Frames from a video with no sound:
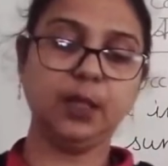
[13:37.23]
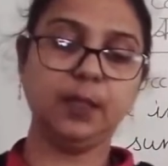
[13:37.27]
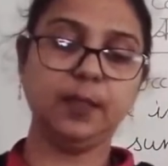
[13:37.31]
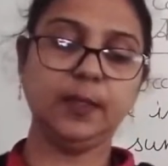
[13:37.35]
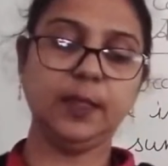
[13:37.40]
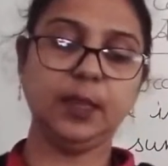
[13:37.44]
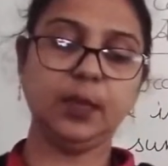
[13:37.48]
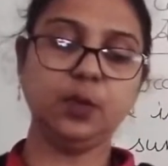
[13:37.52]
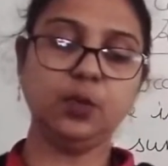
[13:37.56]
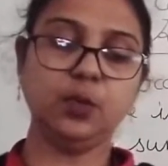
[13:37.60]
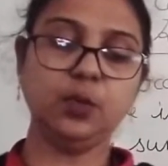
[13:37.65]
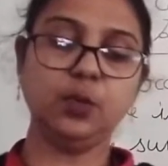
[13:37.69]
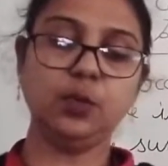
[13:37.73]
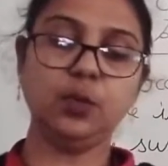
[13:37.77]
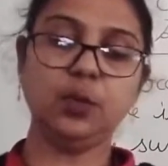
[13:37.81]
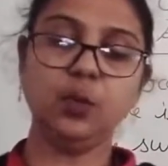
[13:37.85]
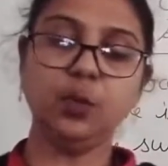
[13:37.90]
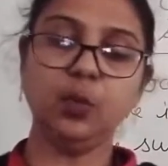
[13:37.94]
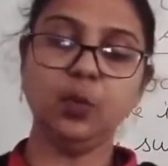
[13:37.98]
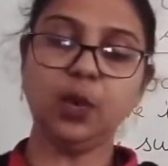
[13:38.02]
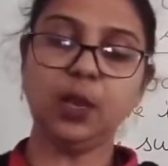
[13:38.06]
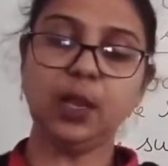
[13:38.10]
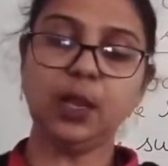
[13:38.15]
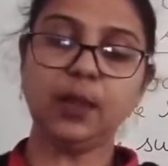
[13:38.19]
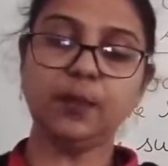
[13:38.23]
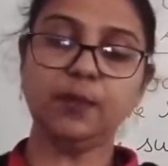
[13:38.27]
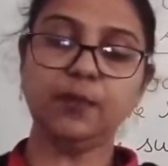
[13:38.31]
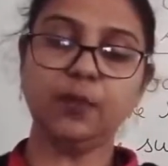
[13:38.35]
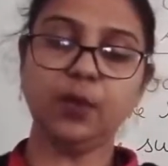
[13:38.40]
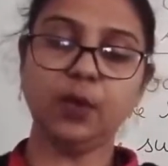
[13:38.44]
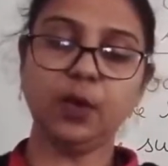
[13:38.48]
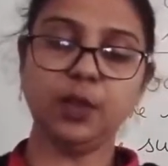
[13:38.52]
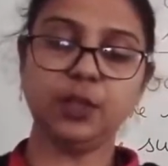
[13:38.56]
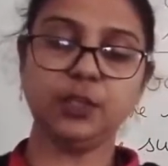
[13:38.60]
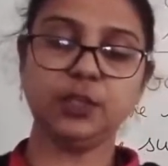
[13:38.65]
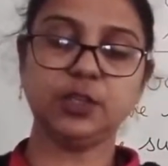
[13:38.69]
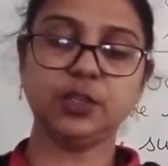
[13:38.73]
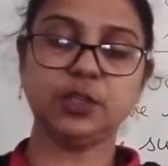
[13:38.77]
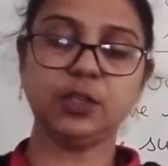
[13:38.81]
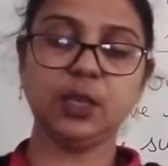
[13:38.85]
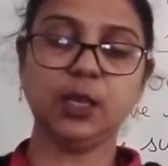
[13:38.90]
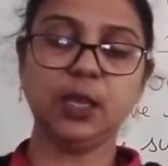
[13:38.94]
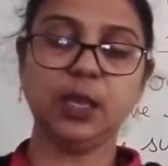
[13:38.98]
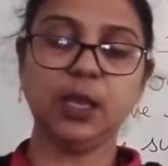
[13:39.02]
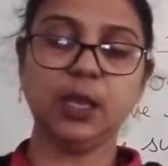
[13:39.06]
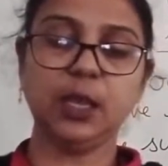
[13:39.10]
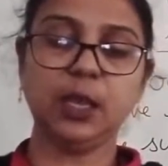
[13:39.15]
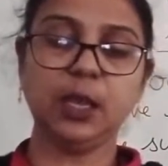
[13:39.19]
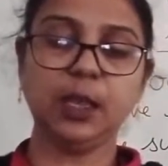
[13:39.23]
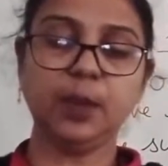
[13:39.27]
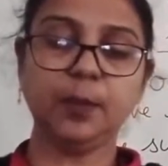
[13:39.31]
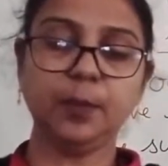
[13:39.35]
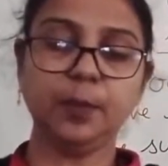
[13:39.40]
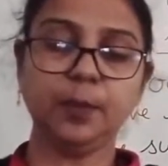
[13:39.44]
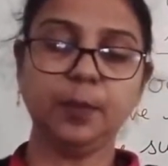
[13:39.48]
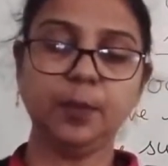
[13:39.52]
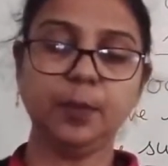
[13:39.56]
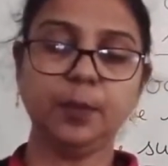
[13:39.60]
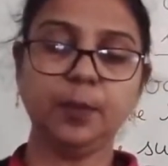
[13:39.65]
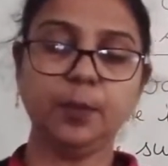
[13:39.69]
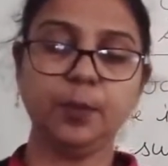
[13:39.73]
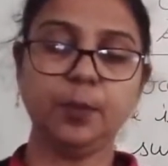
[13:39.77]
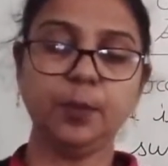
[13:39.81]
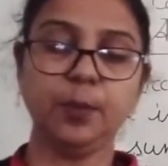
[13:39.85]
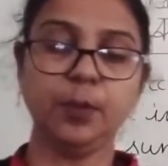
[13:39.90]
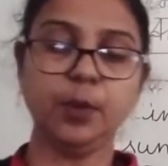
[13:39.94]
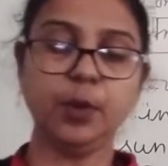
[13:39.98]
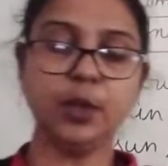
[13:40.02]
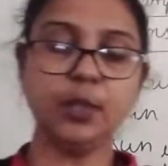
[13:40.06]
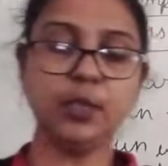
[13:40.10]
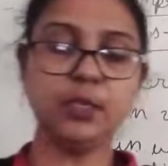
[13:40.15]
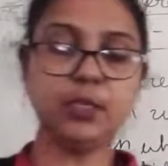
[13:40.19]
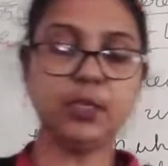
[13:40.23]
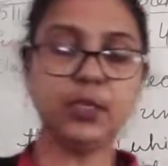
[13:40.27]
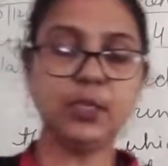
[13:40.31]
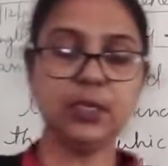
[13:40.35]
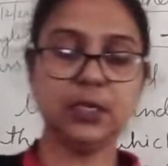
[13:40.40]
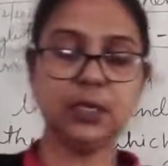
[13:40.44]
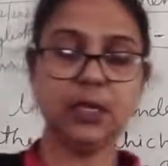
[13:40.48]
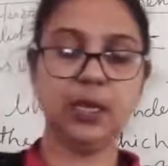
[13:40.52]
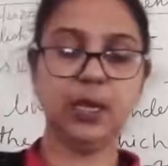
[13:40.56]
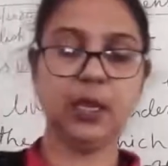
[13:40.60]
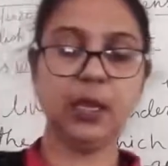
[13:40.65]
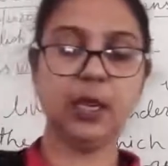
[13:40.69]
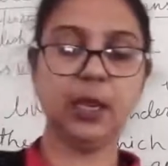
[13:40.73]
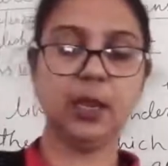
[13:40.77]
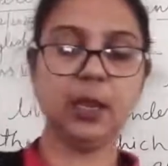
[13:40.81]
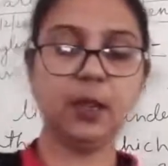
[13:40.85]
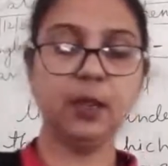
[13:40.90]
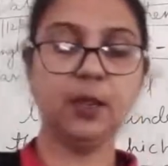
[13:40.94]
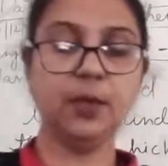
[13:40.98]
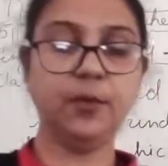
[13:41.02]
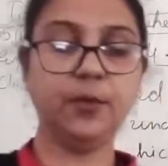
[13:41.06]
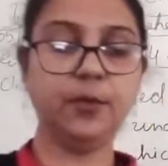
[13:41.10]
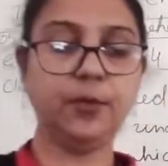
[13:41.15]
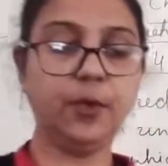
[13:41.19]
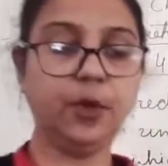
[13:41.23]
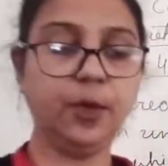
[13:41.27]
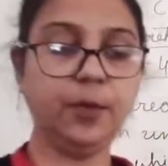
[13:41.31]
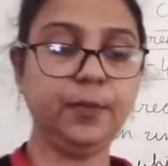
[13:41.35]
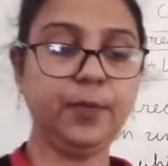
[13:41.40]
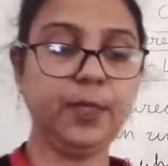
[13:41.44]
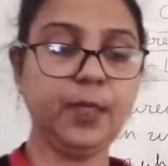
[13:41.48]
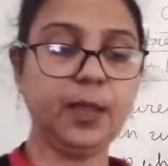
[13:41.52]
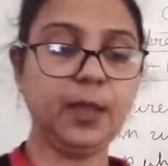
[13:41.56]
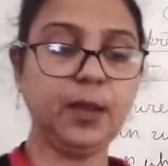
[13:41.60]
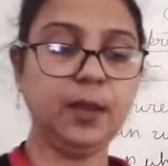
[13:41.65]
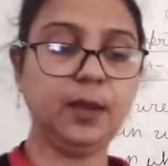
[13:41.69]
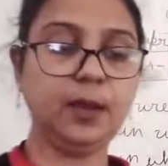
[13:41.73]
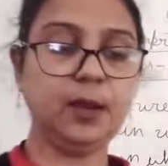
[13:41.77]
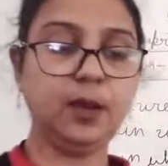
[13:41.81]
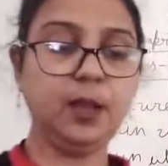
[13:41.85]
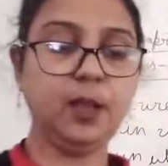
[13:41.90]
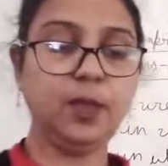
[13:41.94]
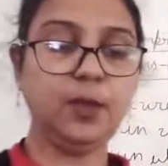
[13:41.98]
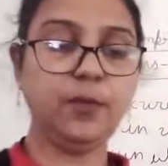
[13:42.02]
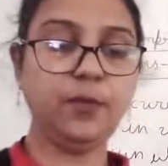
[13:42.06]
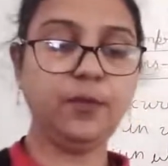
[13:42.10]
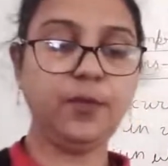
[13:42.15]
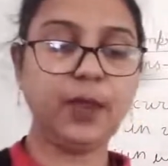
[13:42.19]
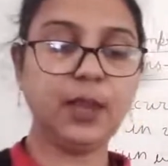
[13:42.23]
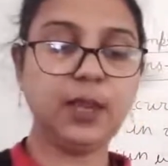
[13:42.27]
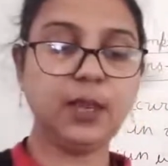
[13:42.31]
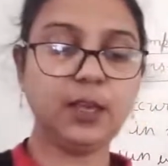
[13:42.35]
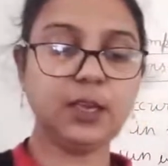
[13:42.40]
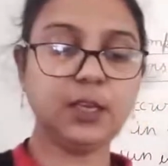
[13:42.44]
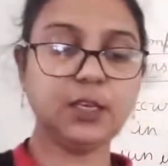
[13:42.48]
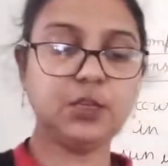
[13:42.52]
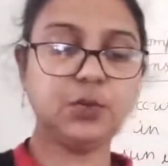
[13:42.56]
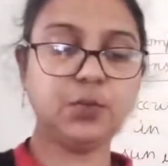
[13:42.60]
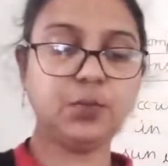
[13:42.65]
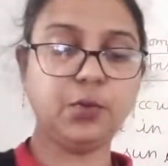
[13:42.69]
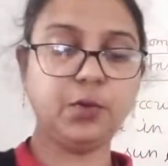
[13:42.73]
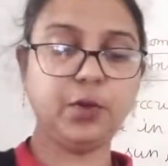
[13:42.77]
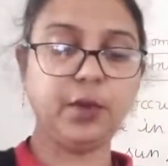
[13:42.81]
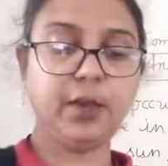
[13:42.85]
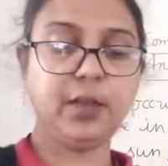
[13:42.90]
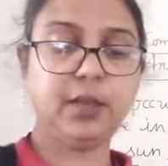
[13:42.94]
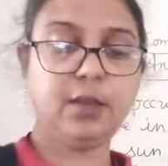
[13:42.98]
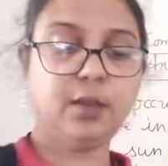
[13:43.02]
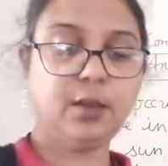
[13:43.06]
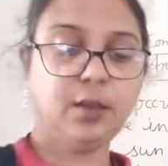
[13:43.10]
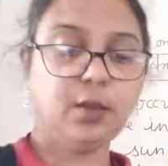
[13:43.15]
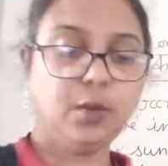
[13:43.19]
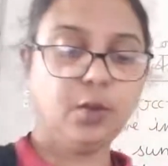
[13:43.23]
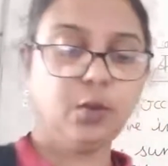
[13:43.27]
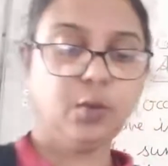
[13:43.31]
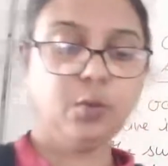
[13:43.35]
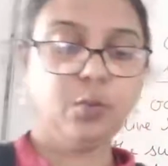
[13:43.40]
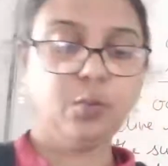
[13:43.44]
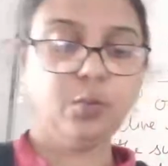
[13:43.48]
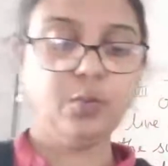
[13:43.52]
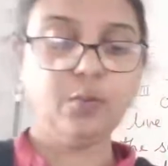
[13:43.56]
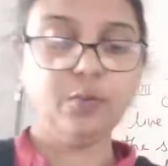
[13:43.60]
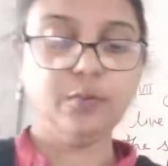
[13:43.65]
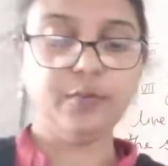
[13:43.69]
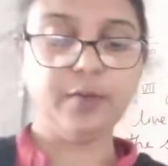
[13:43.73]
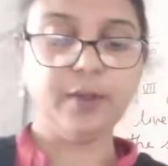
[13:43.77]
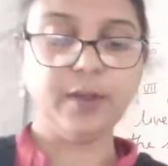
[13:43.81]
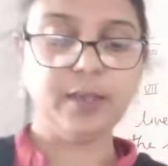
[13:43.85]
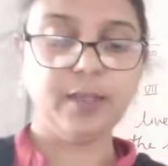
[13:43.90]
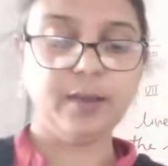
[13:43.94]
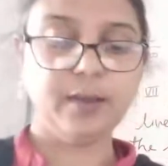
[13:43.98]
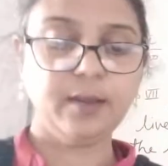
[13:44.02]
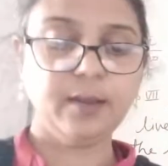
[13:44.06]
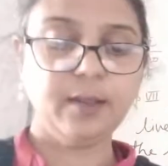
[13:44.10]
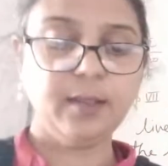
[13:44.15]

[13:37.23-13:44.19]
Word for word: They could only watch impotently from their vantage point who were